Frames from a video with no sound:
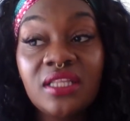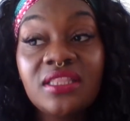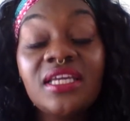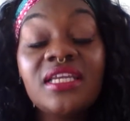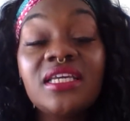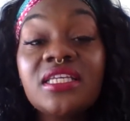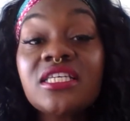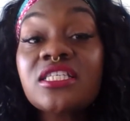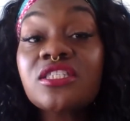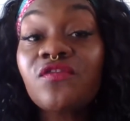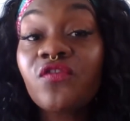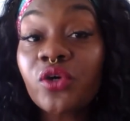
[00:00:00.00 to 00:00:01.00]
then it
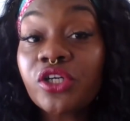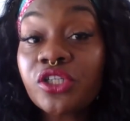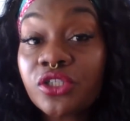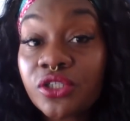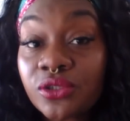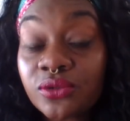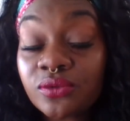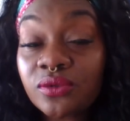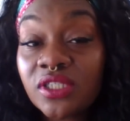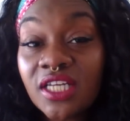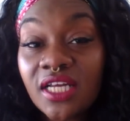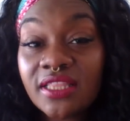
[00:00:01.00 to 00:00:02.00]
is for you.
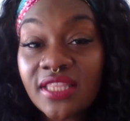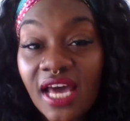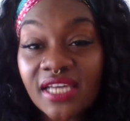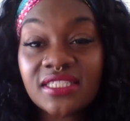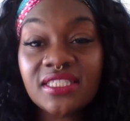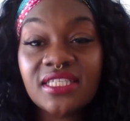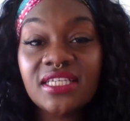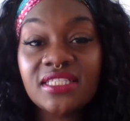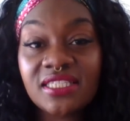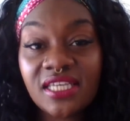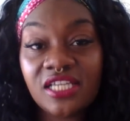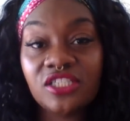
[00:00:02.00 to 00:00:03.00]
That is the
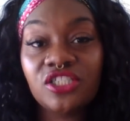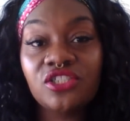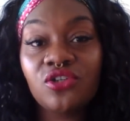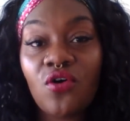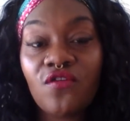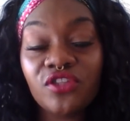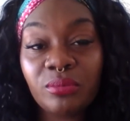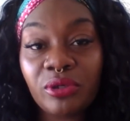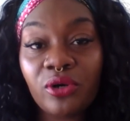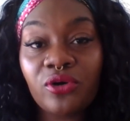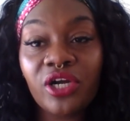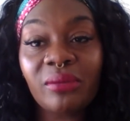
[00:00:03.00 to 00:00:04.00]
intention over the
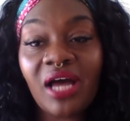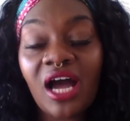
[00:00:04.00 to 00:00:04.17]
program.